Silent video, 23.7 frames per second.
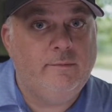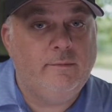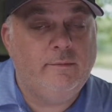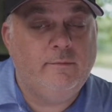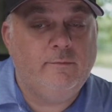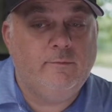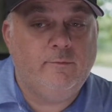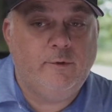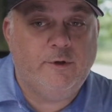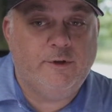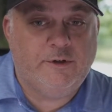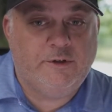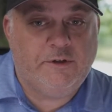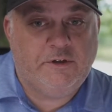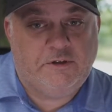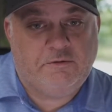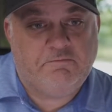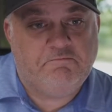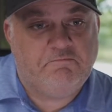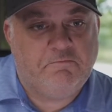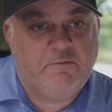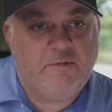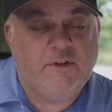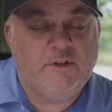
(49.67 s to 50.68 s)
which
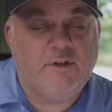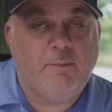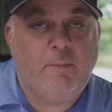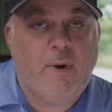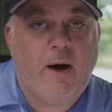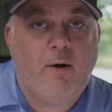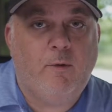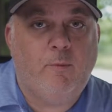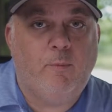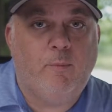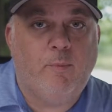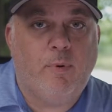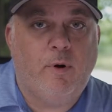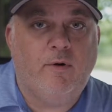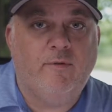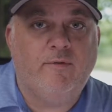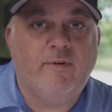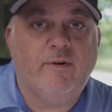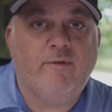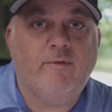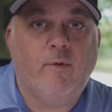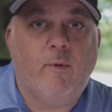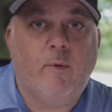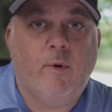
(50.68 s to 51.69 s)
is about
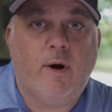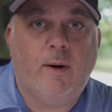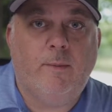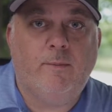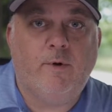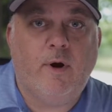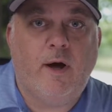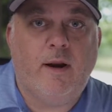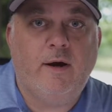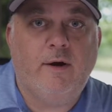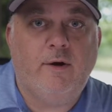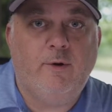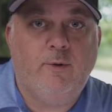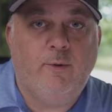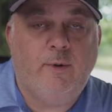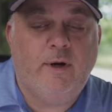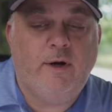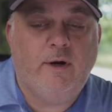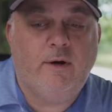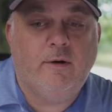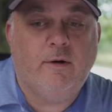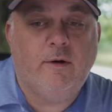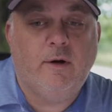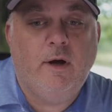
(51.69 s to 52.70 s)
perfect for what I'm trying to do
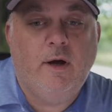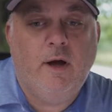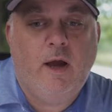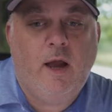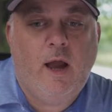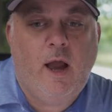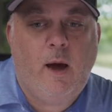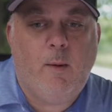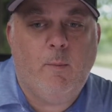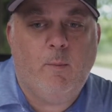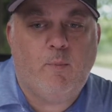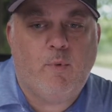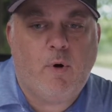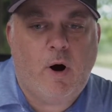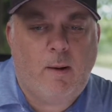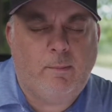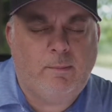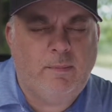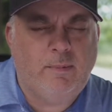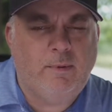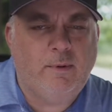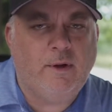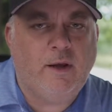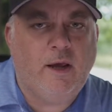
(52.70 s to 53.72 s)
here and
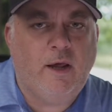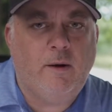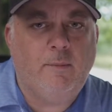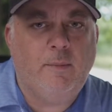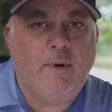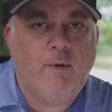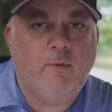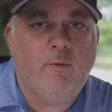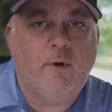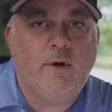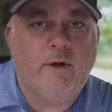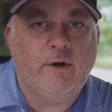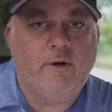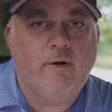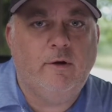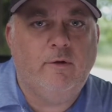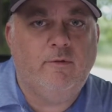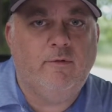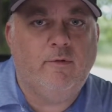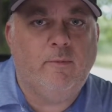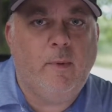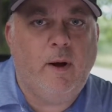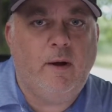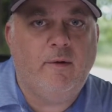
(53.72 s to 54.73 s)
probably going to be really good
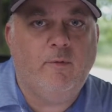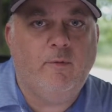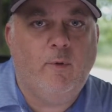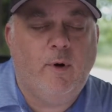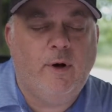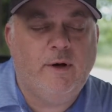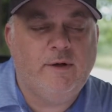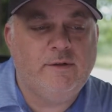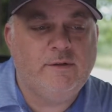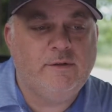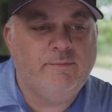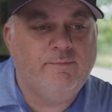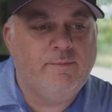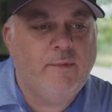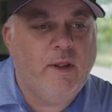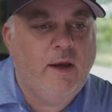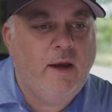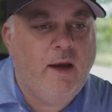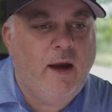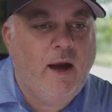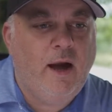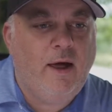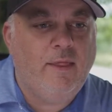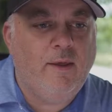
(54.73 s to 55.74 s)
for my voice.
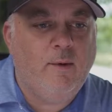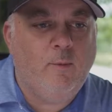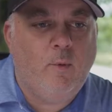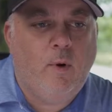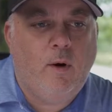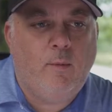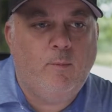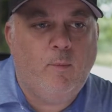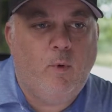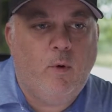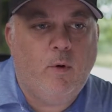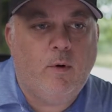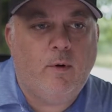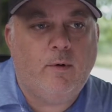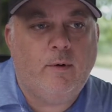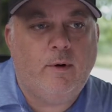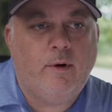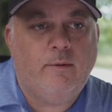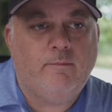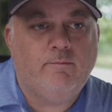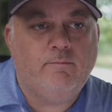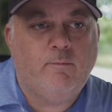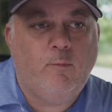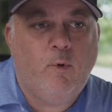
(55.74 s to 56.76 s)
And then one
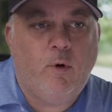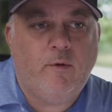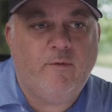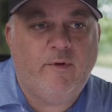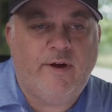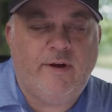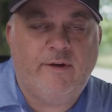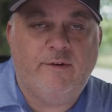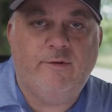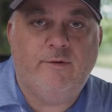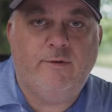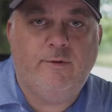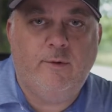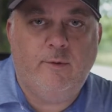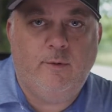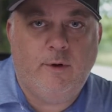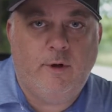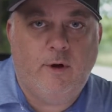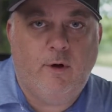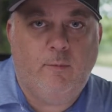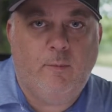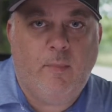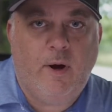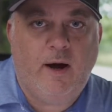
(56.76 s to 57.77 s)
more of a
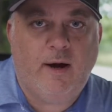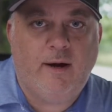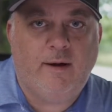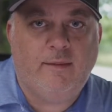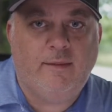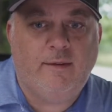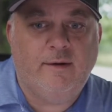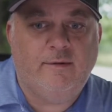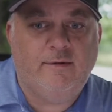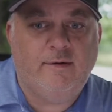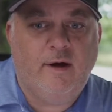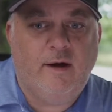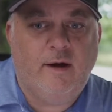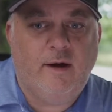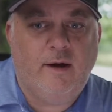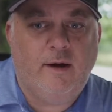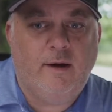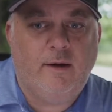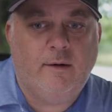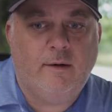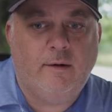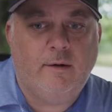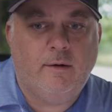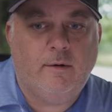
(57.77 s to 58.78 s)
studio mic that's
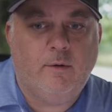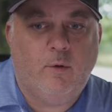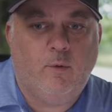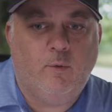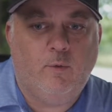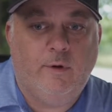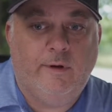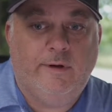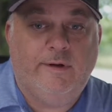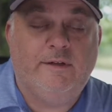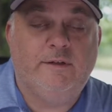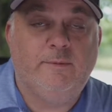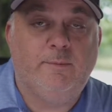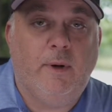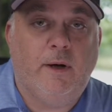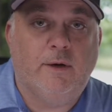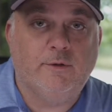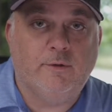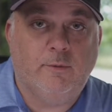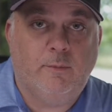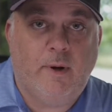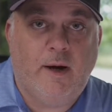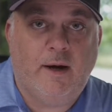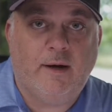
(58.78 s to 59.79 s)
a really
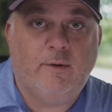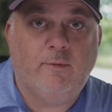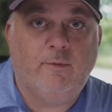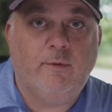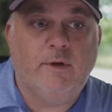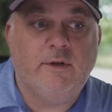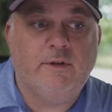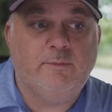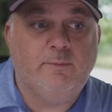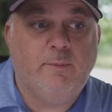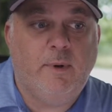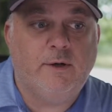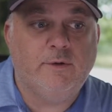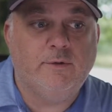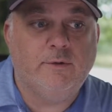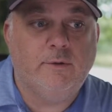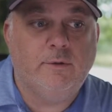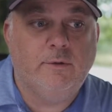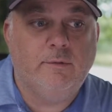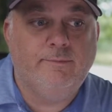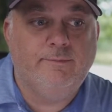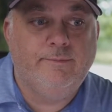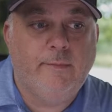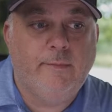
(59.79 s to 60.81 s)
special mic, a really
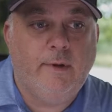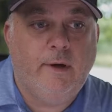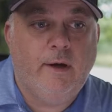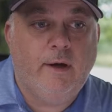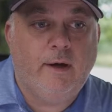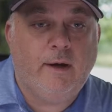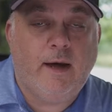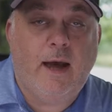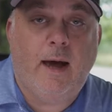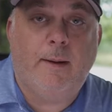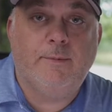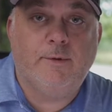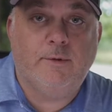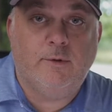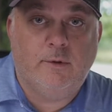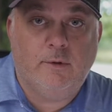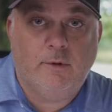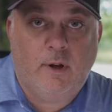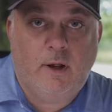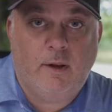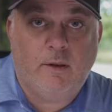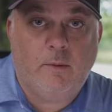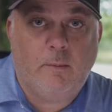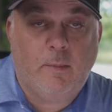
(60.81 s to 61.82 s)
special capsule
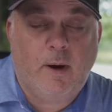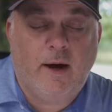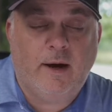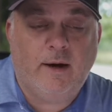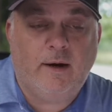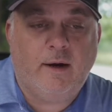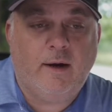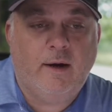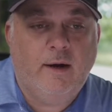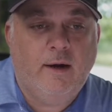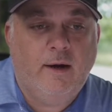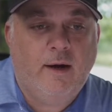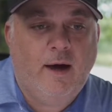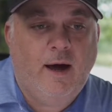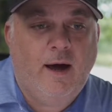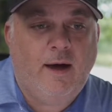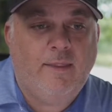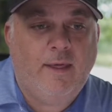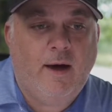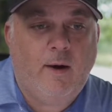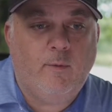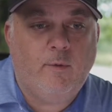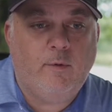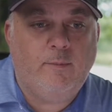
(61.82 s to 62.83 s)
on the mic, and
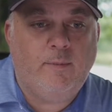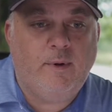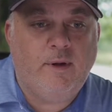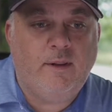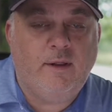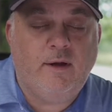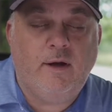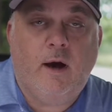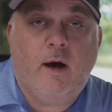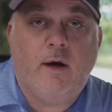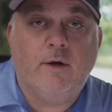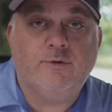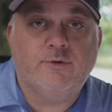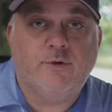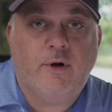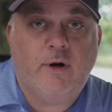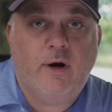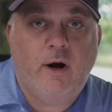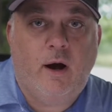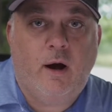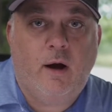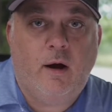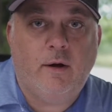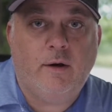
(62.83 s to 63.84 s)
that would be the Austrian
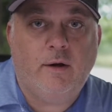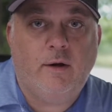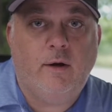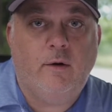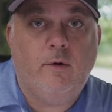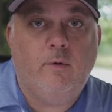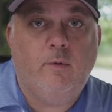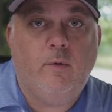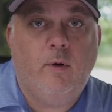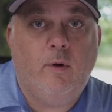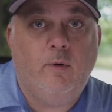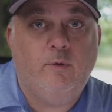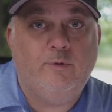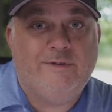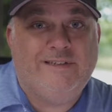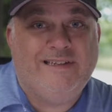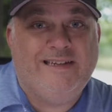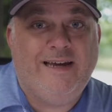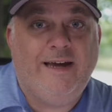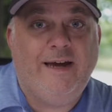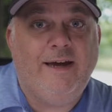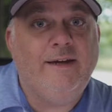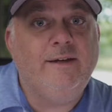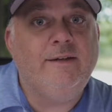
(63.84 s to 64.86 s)
Audio
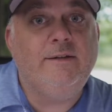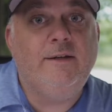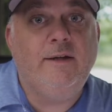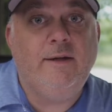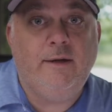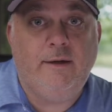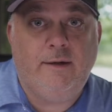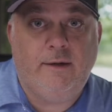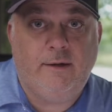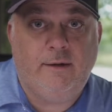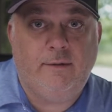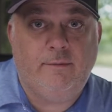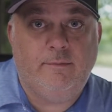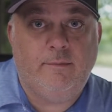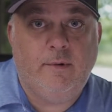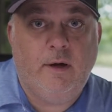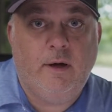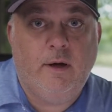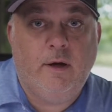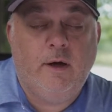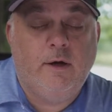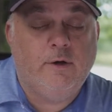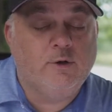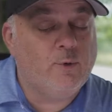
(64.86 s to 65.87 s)
OC-18.
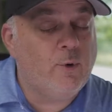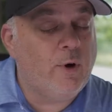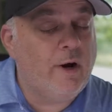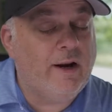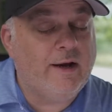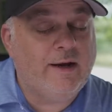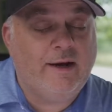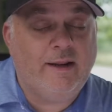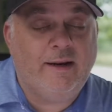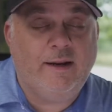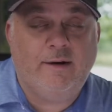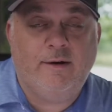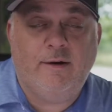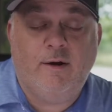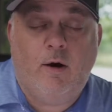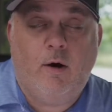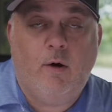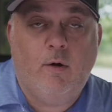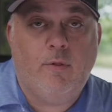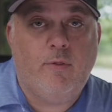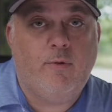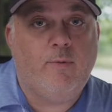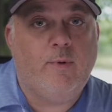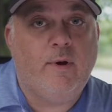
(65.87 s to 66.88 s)
We're going to get into
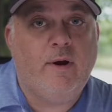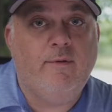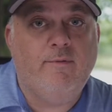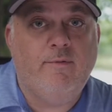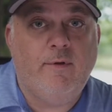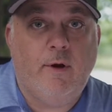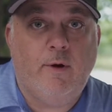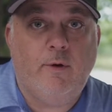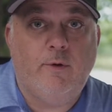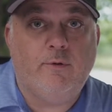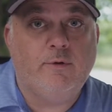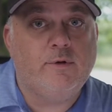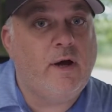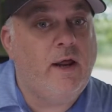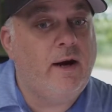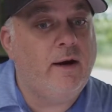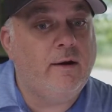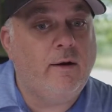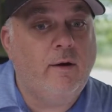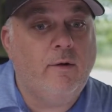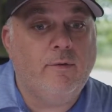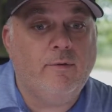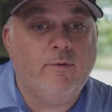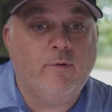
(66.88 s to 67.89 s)
all 3 of those, kind of
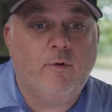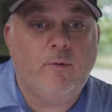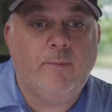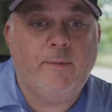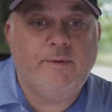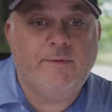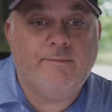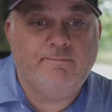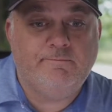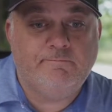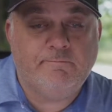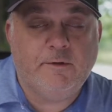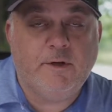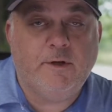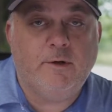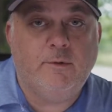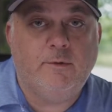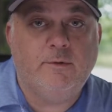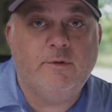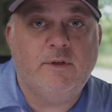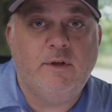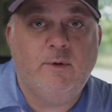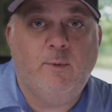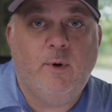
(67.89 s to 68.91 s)
go through them
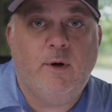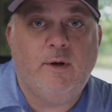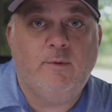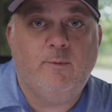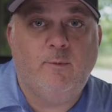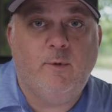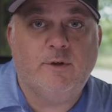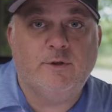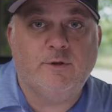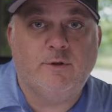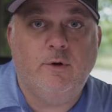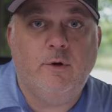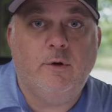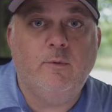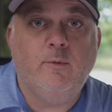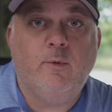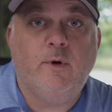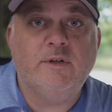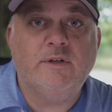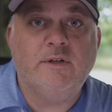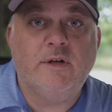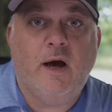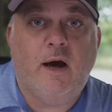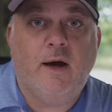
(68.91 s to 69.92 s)
and see what's good and
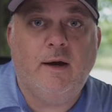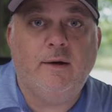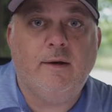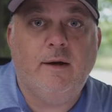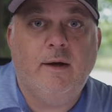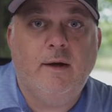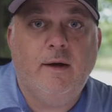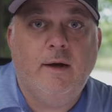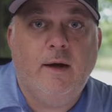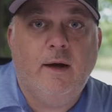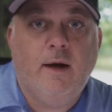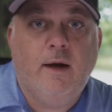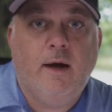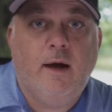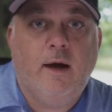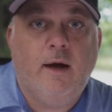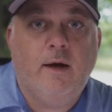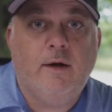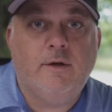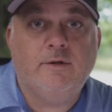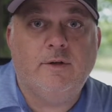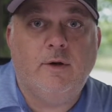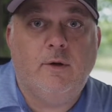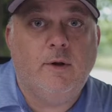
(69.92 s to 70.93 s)
what's not.
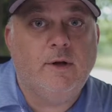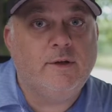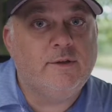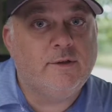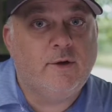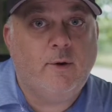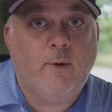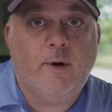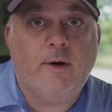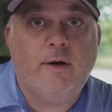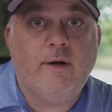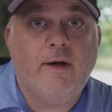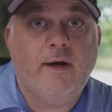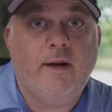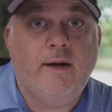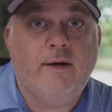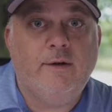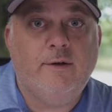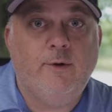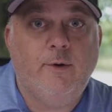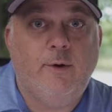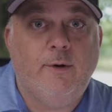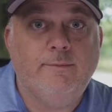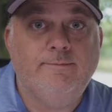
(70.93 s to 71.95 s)
So let's go ahead and get
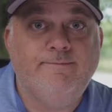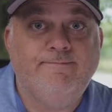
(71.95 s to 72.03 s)
into it.